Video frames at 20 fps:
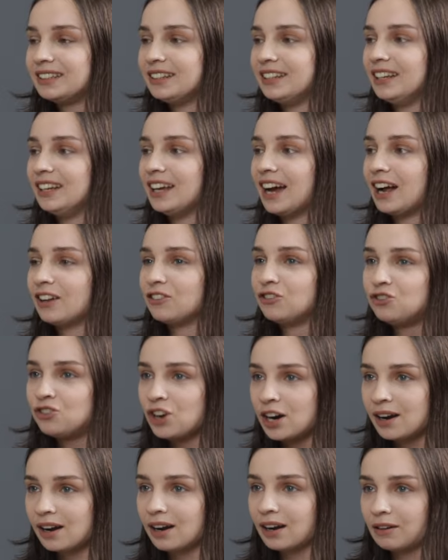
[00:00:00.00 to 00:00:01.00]
the
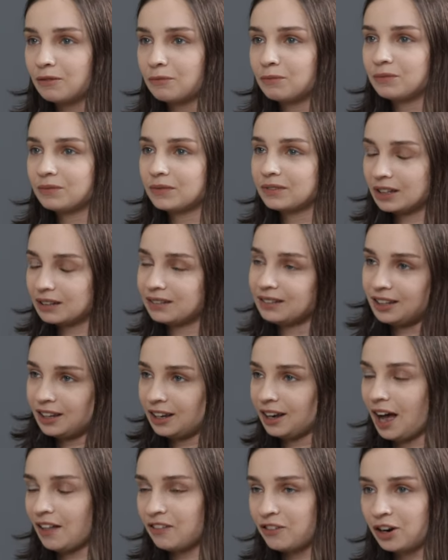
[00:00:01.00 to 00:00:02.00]
adrenaline,
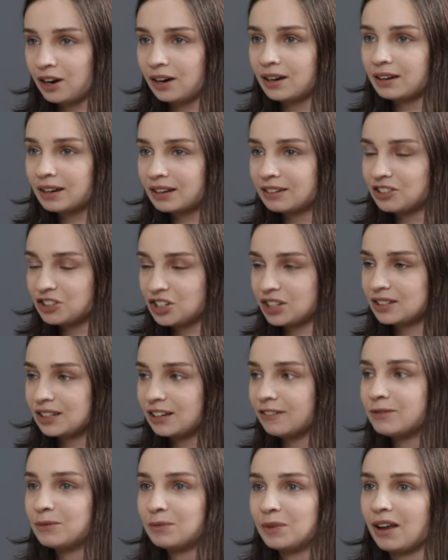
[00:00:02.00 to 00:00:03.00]
the adrenaline just
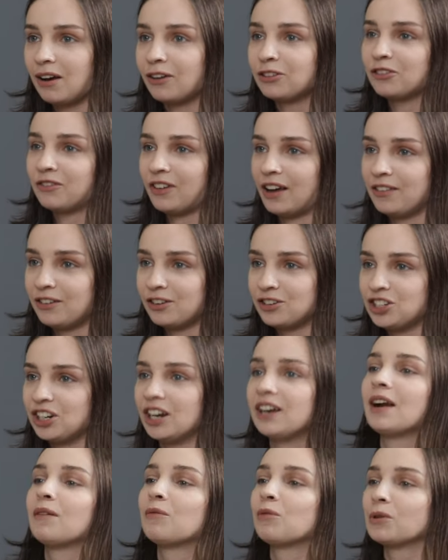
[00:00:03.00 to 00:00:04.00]
gives me a lot of
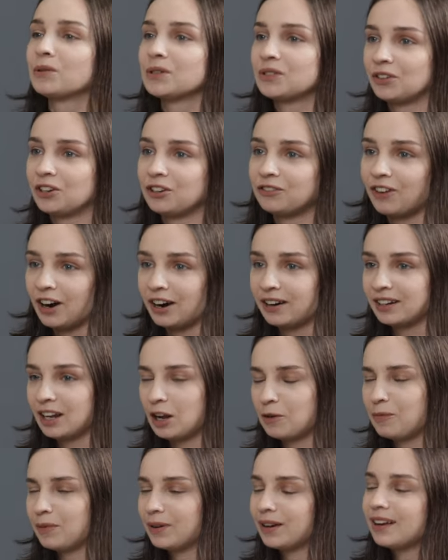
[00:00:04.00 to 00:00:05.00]
energy, and I'm always very fired
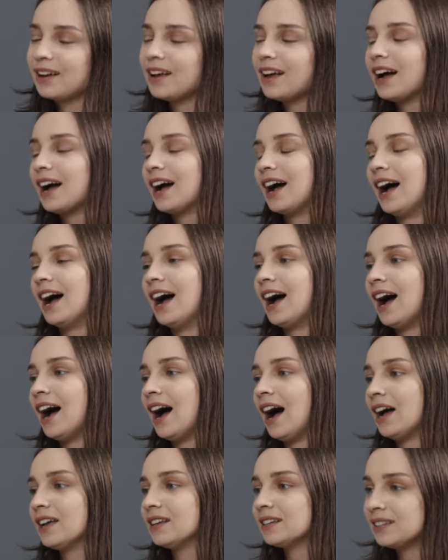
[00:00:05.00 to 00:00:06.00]
up.
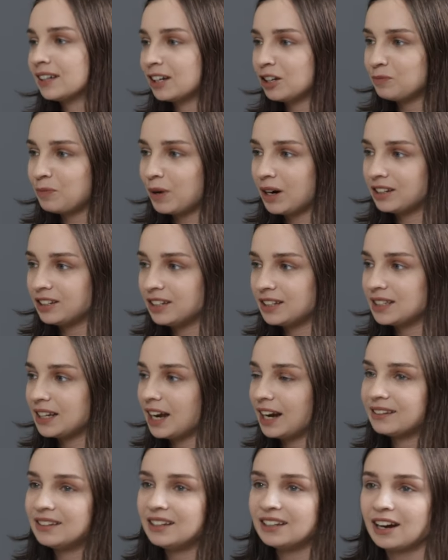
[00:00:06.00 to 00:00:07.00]
Uh, second part is
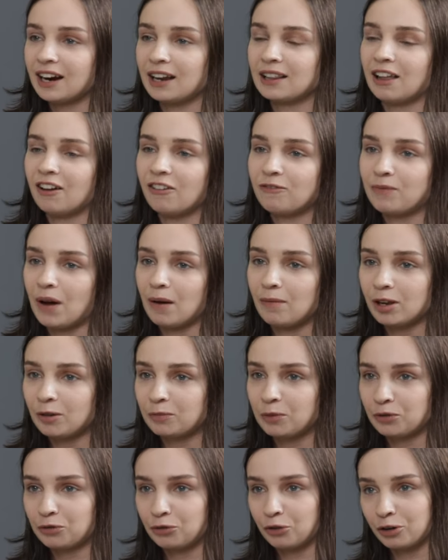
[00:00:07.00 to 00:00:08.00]
I think I love
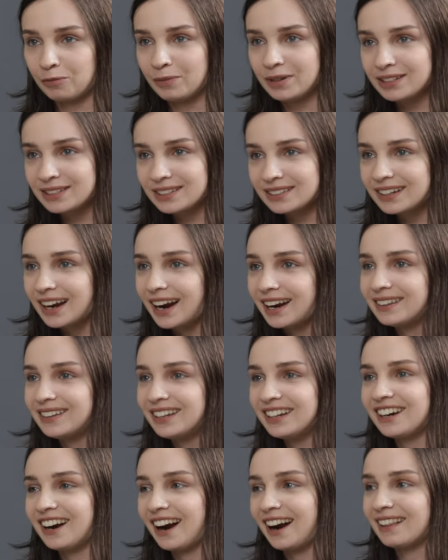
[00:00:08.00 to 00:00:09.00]
public performance. I
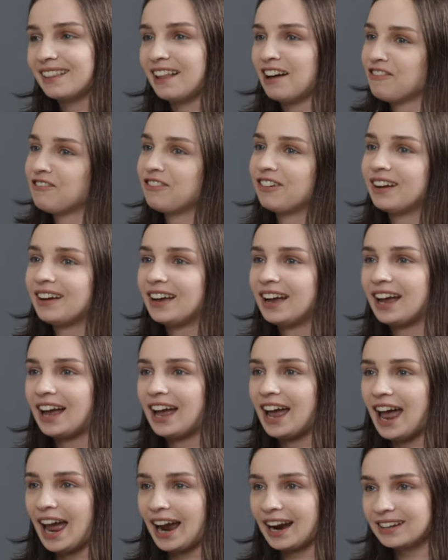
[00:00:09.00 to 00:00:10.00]
think I love
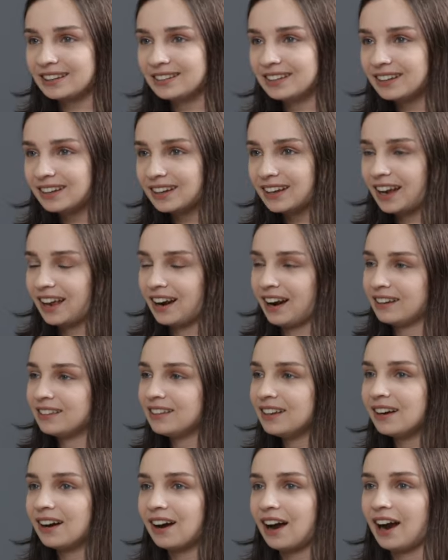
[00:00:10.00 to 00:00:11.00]
acting, and I
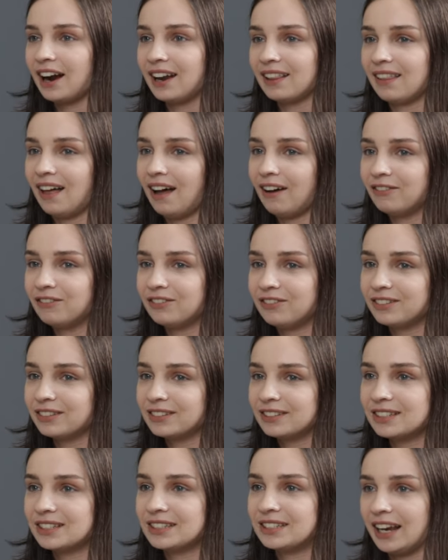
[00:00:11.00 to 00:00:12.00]
think I love
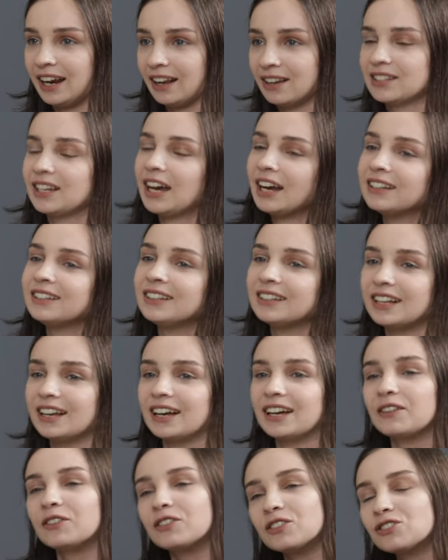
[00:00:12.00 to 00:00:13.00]
sales. I
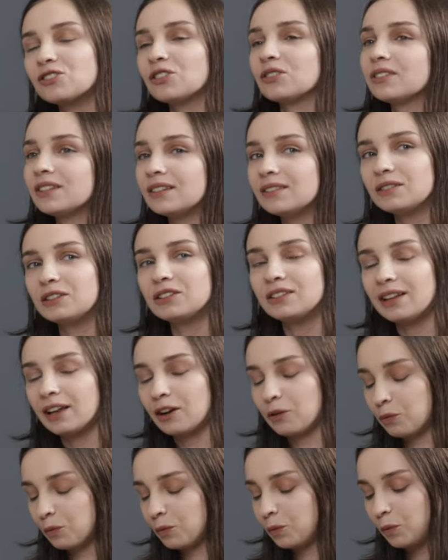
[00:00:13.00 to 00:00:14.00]
so the,
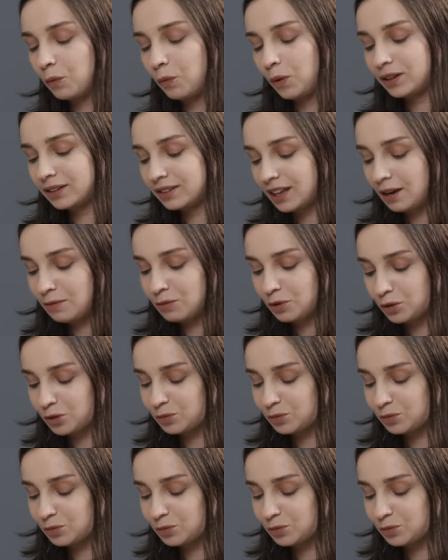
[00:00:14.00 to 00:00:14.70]
like when time